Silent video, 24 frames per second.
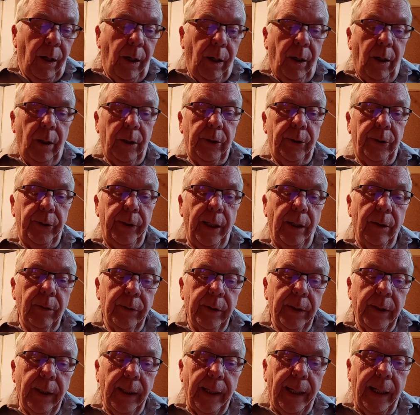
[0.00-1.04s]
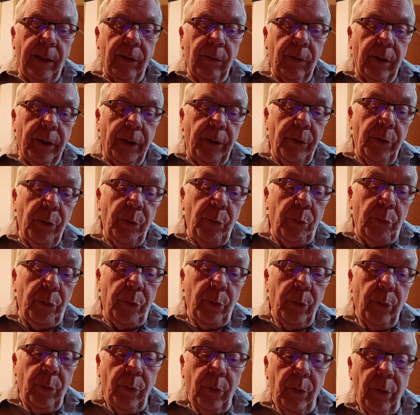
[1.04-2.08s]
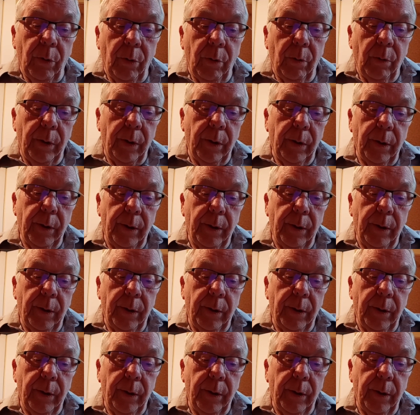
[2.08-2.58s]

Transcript: I shouted loudly "NUUU" in